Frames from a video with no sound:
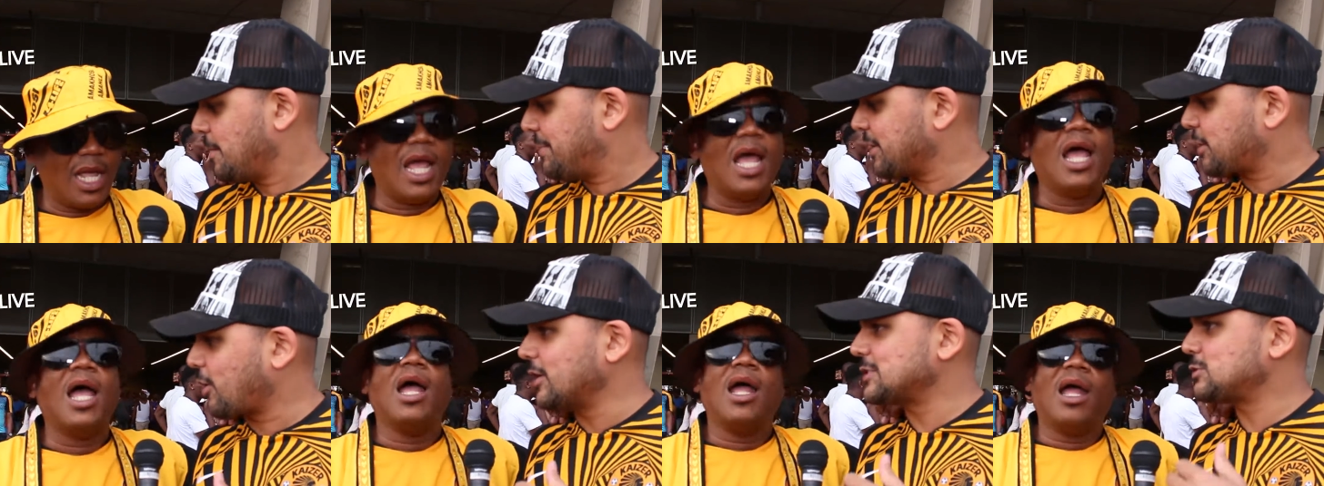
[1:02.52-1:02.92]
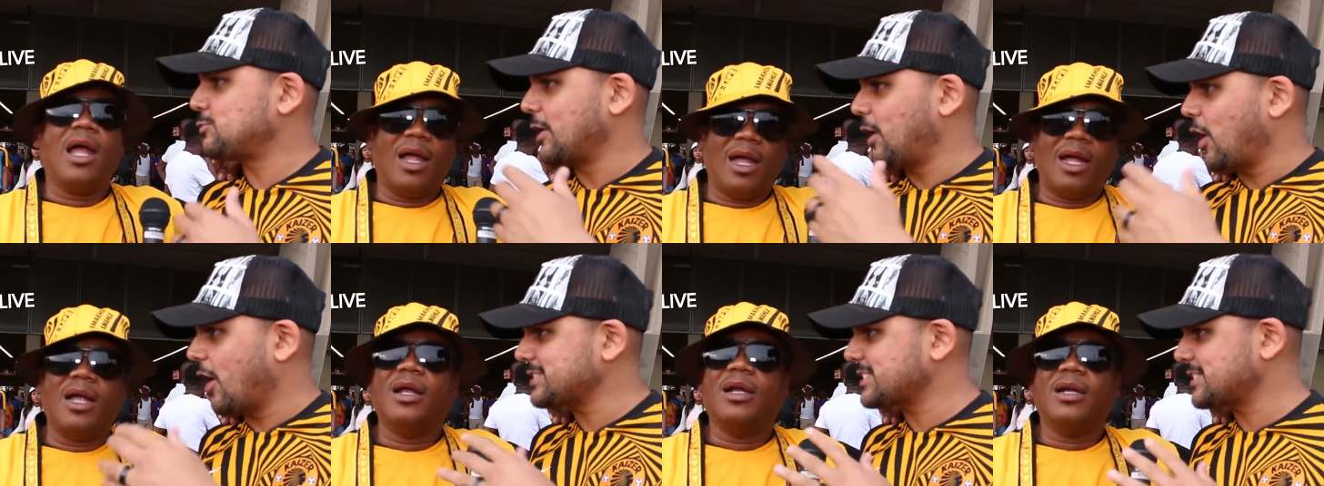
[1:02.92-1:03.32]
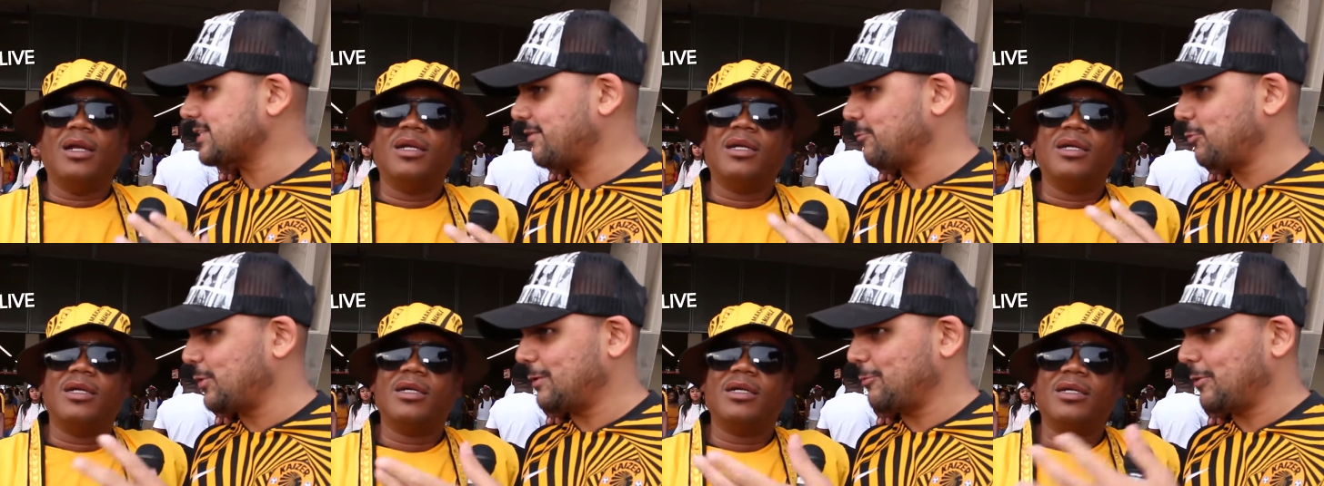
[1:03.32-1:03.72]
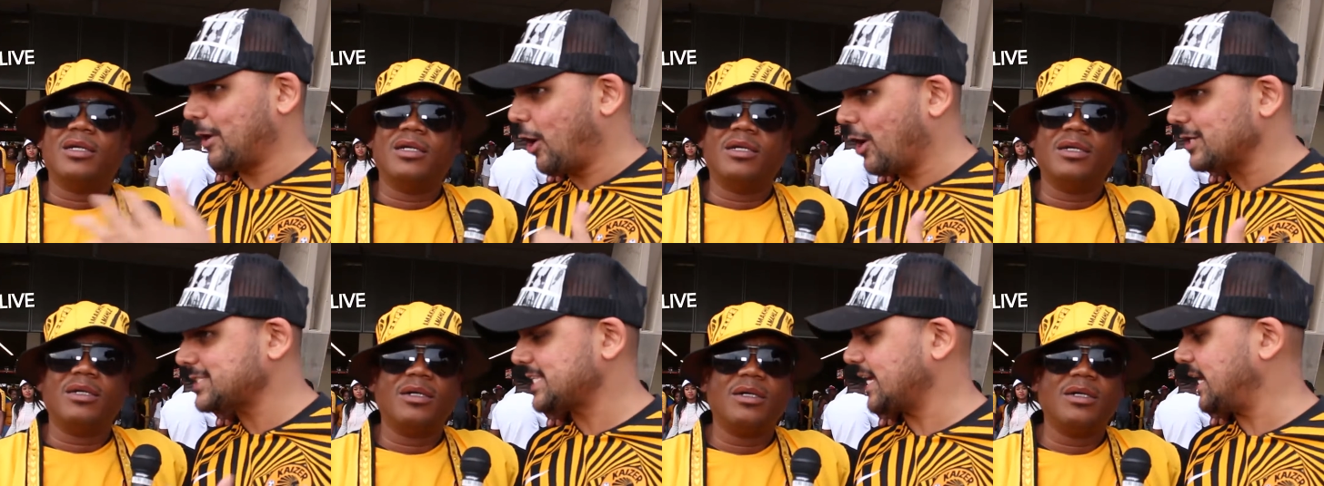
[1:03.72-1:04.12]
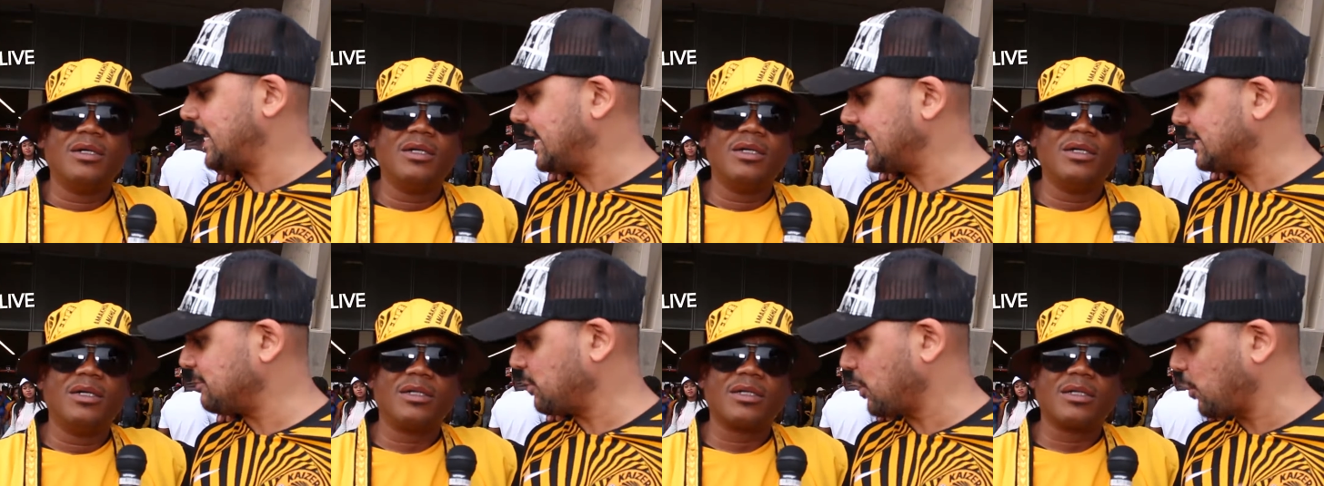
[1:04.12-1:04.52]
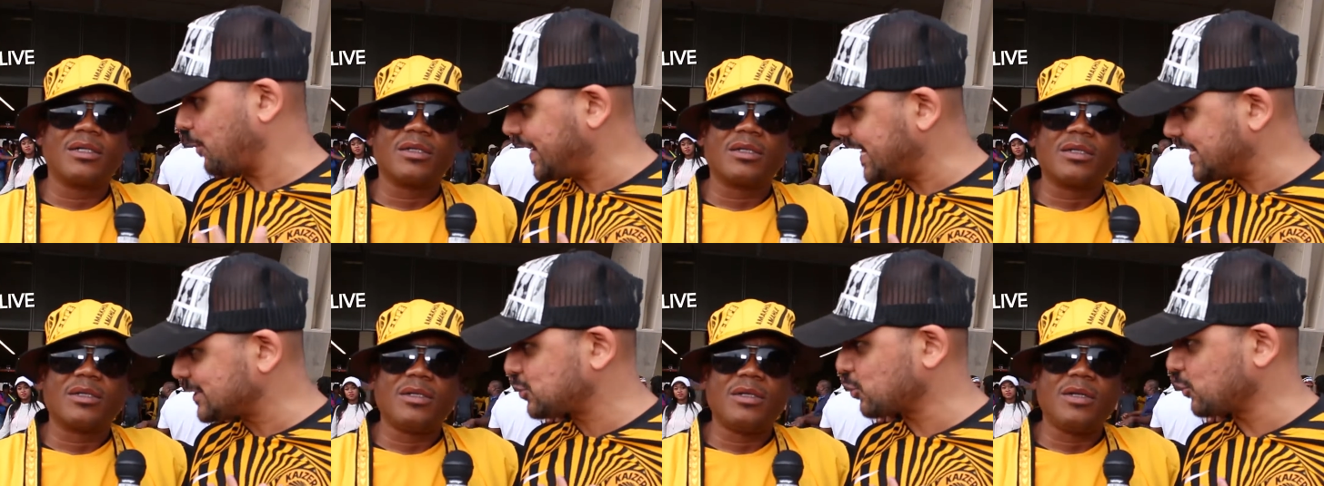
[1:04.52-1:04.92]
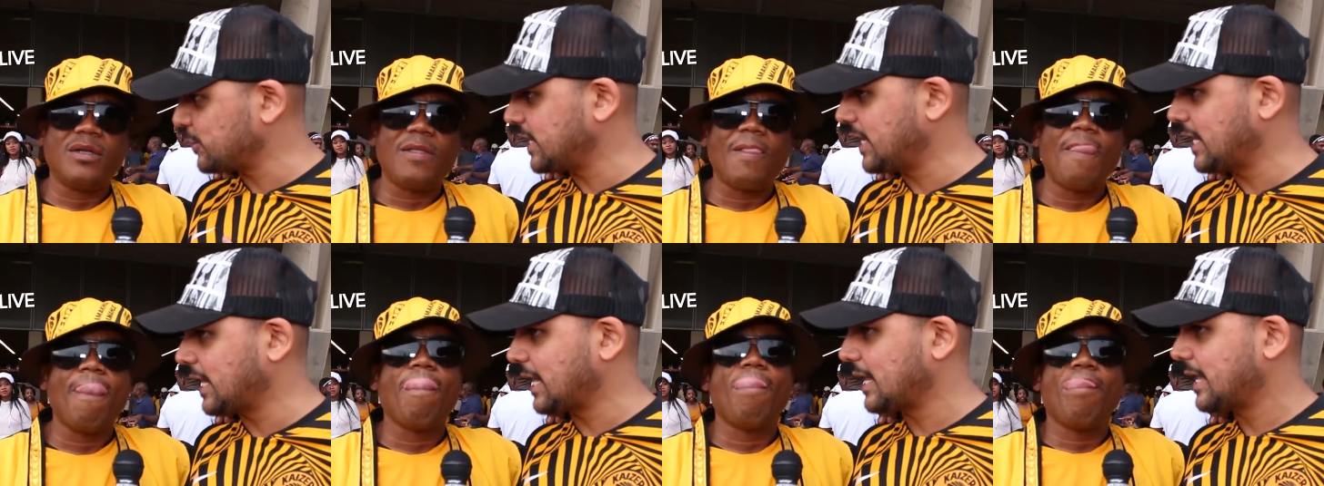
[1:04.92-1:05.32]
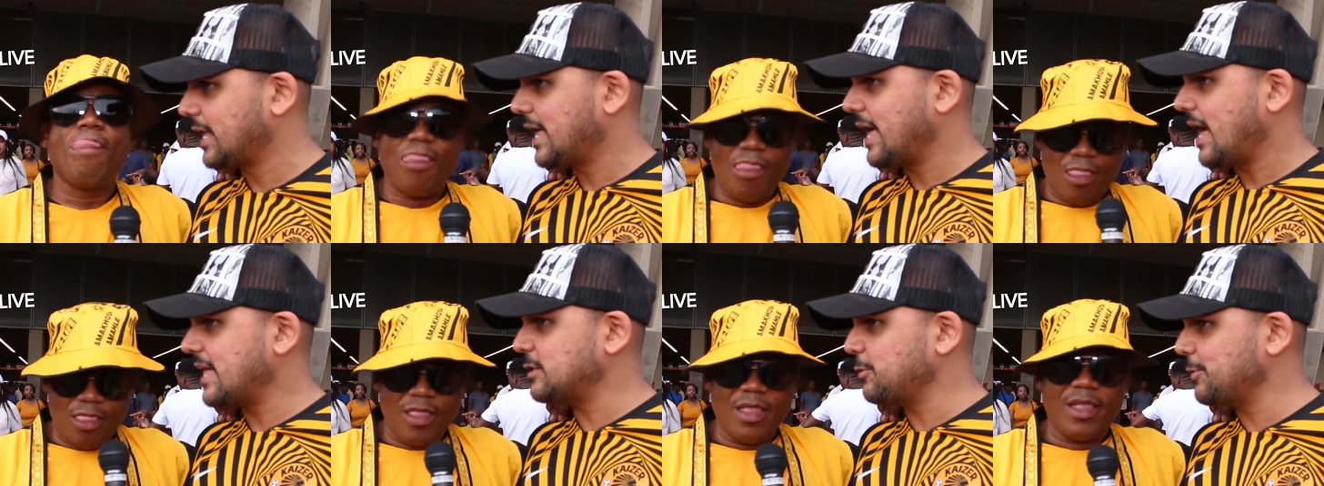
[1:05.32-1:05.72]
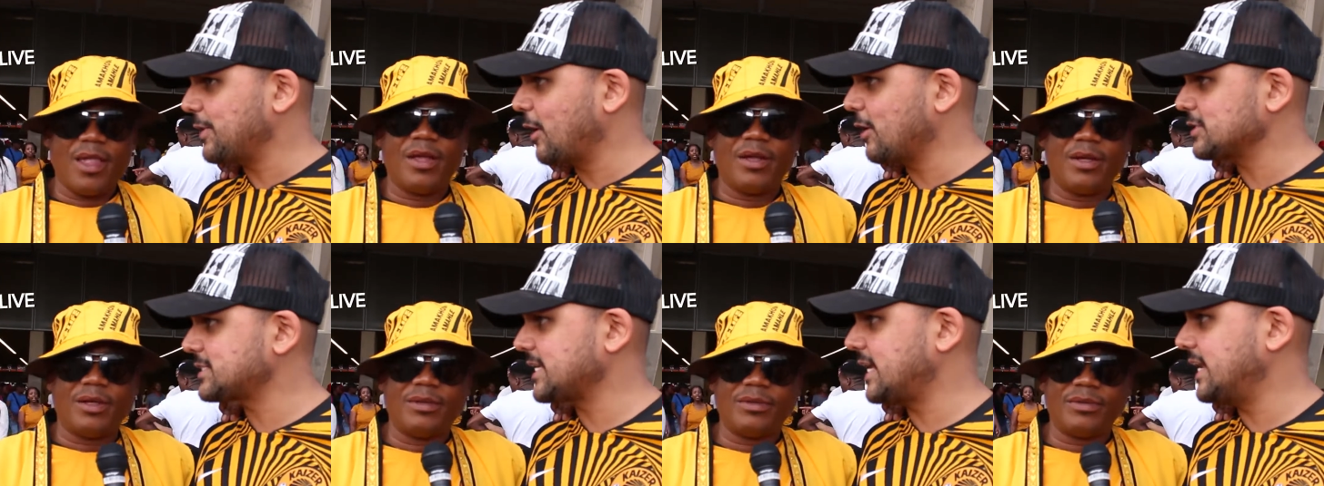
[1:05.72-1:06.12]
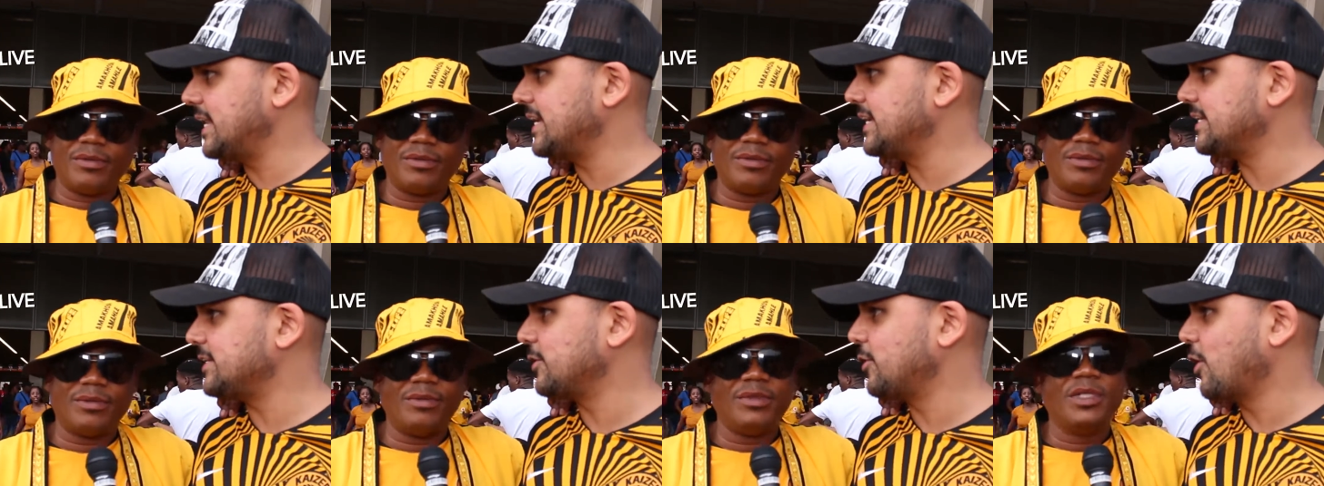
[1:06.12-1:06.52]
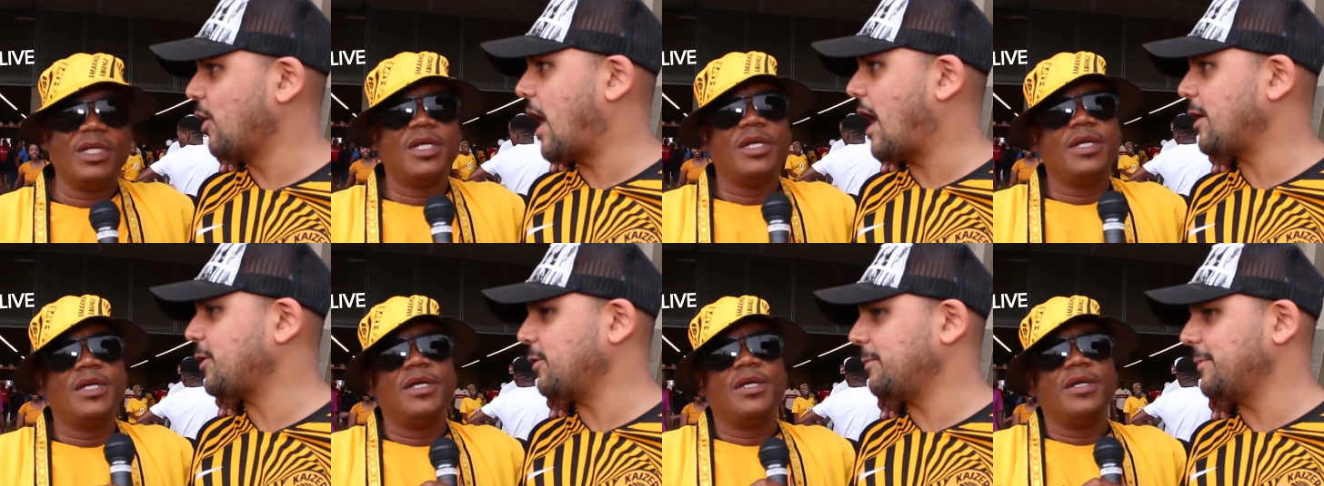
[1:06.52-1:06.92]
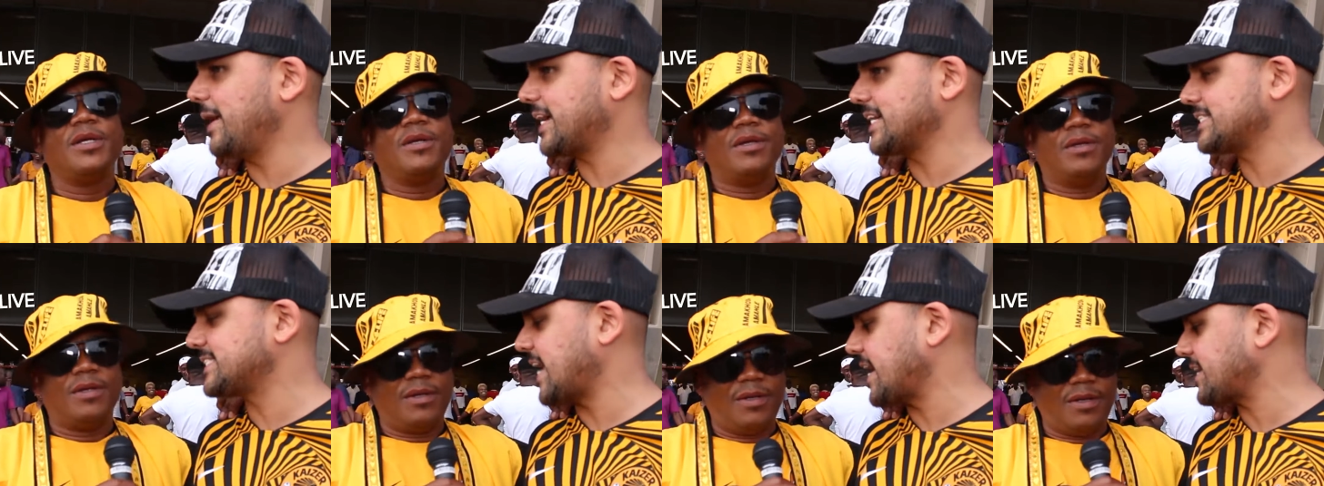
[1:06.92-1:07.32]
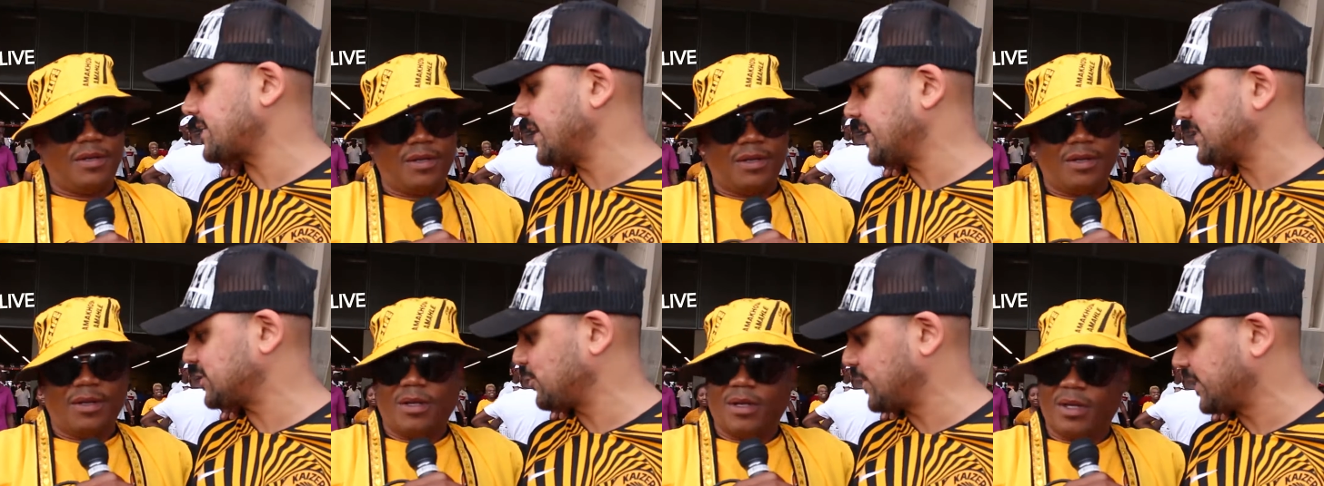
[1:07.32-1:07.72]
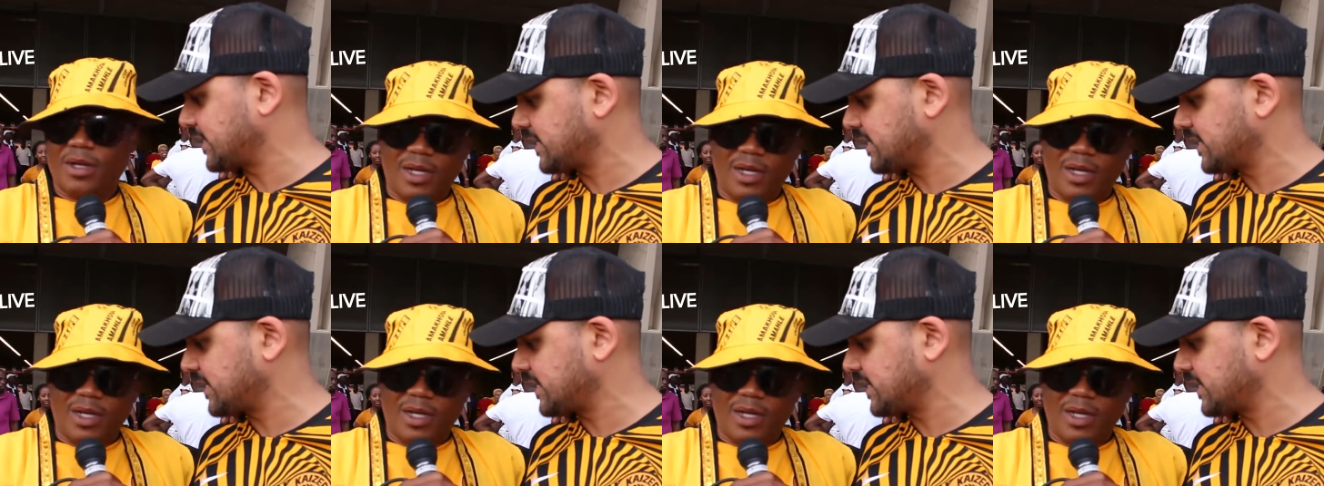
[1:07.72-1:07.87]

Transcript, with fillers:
Speaker 1: because we lost the, we, we lost the lead. We were winning 2-0 and then we lost the lead. You know, how do we make it tight next week?